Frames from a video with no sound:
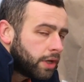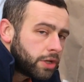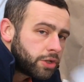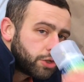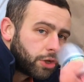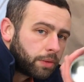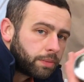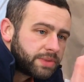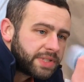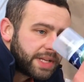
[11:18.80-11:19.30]

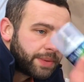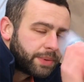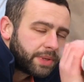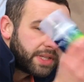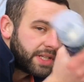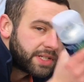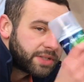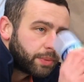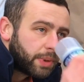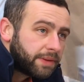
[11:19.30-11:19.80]
top tip in
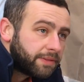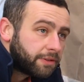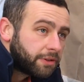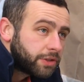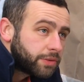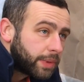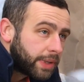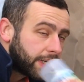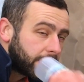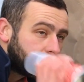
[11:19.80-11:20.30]
this weather
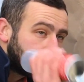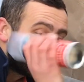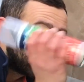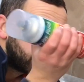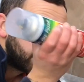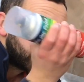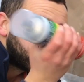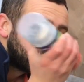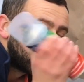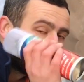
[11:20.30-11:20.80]
as well,
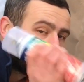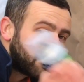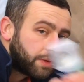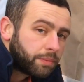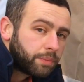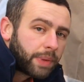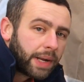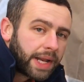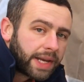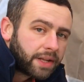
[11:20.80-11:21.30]
if you're
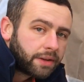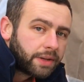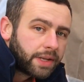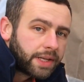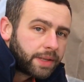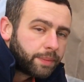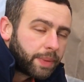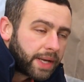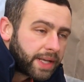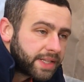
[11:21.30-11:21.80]
planning on
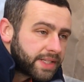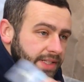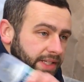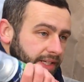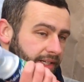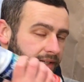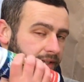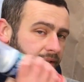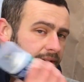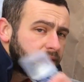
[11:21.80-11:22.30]
any
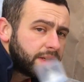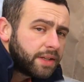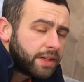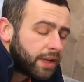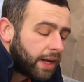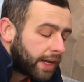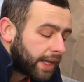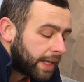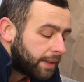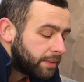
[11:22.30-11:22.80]
painting,
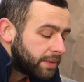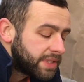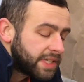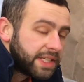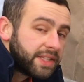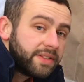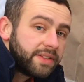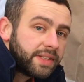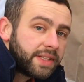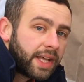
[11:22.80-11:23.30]
I keep the
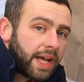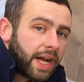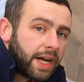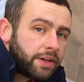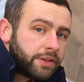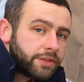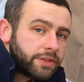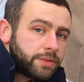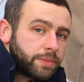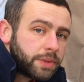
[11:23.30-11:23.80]
tins in the
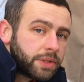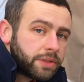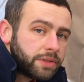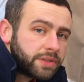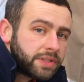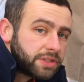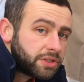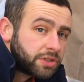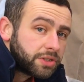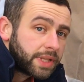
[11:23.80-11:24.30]
house
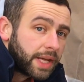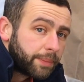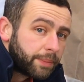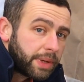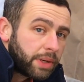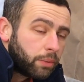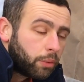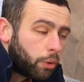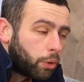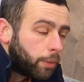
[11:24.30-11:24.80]
because it's just that
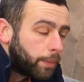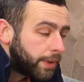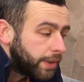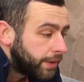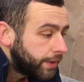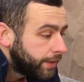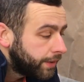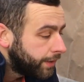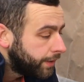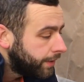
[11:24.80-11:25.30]
bit warmer.
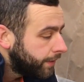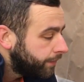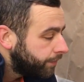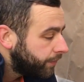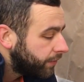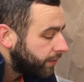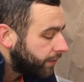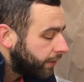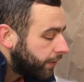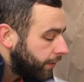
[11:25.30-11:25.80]

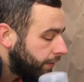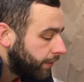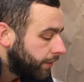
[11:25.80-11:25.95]
So,